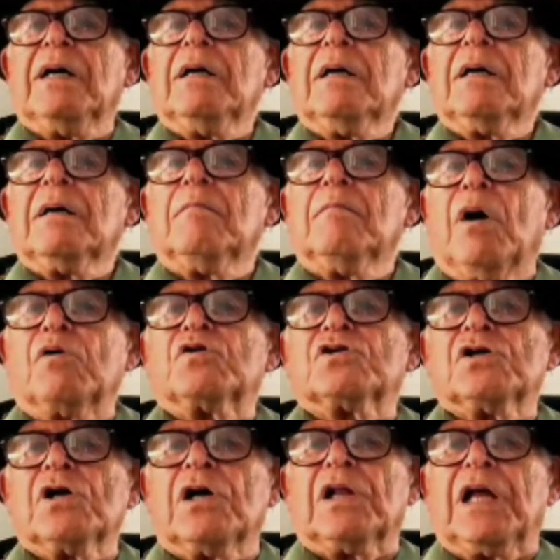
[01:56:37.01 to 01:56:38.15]
most
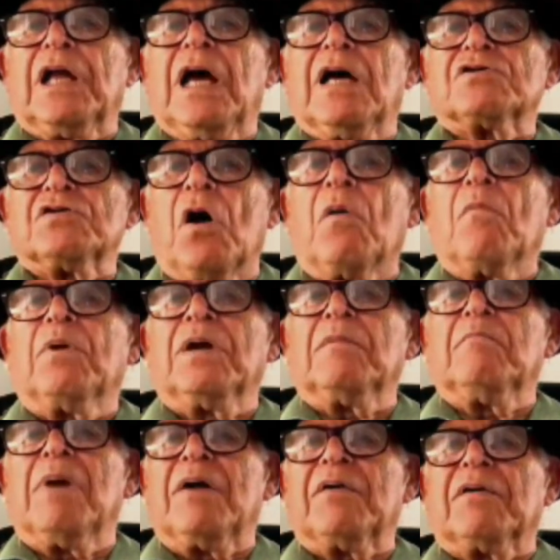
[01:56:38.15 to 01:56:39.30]
certainly has not been better.